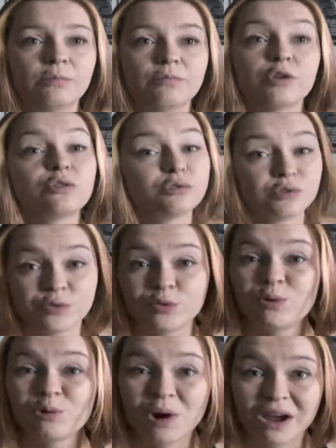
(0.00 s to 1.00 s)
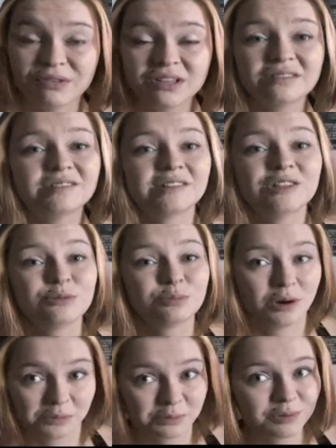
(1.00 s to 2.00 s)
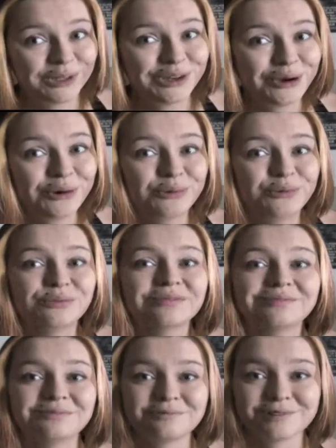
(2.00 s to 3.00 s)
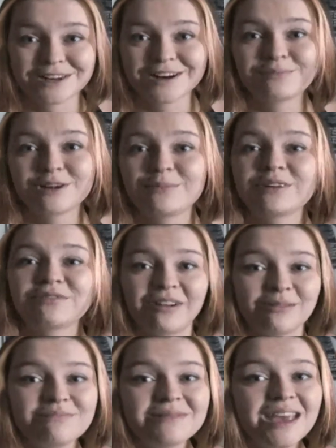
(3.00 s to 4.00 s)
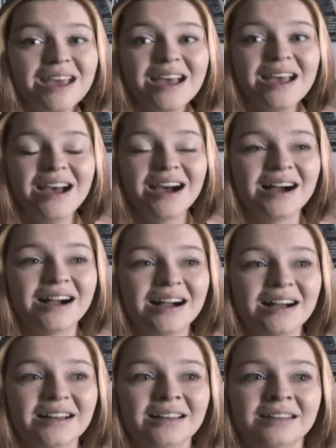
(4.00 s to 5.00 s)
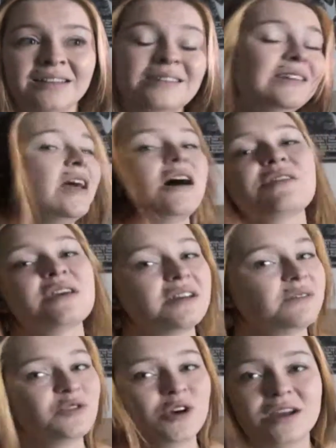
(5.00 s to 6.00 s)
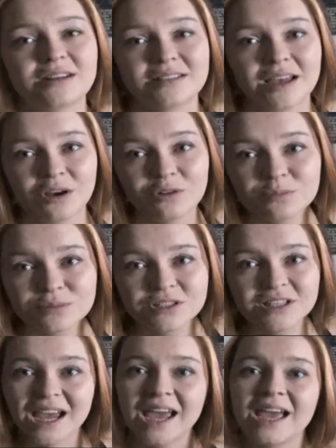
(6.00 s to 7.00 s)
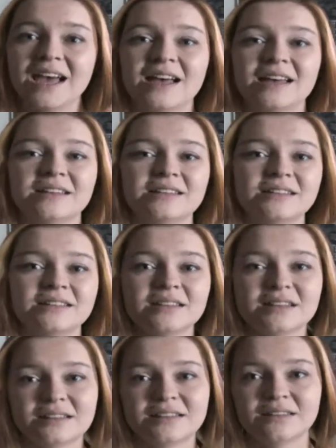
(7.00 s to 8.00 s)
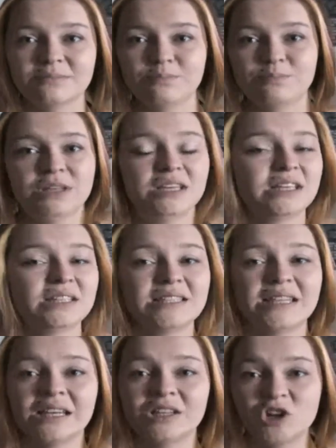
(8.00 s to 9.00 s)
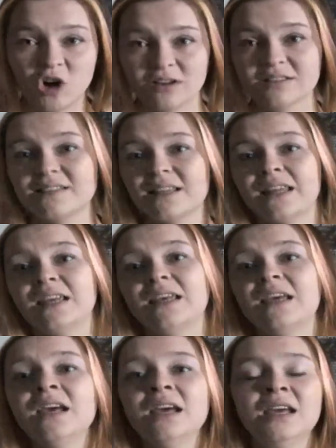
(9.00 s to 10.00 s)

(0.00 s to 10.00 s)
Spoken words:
For those of you who have it, you probably know where I'm coming from. Nothing I've tried has helped, and being sick constantly